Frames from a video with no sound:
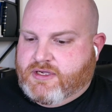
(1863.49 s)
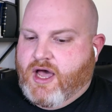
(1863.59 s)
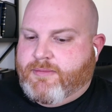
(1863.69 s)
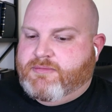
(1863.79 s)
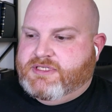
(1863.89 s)

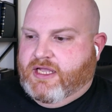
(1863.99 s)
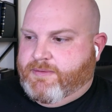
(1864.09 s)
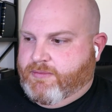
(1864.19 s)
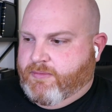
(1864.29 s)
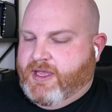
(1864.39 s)
common mistake
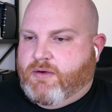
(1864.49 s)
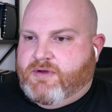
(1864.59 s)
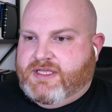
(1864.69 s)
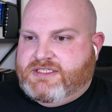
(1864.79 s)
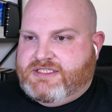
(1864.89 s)
people make
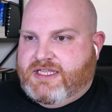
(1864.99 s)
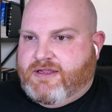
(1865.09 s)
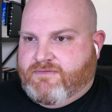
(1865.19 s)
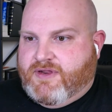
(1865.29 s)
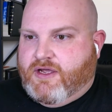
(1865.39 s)
where they sit
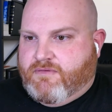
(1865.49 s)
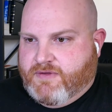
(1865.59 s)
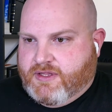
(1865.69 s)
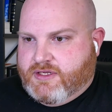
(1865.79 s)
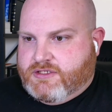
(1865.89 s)
in Video
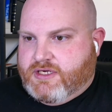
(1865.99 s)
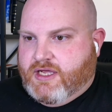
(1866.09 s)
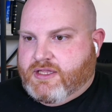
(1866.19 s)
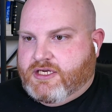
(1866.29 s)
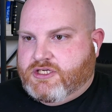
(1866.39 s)
Village
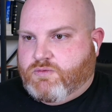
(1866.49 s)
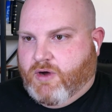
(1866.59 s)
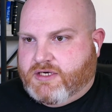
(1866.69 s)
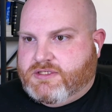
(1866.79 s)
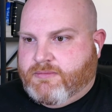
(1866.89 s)
and they just
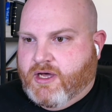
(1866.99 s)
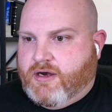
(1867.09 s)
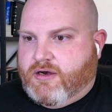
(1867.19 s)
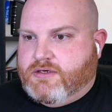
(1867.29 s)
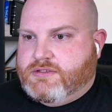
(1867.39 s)
watch the
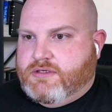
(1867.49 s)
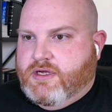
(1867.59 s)
monitors.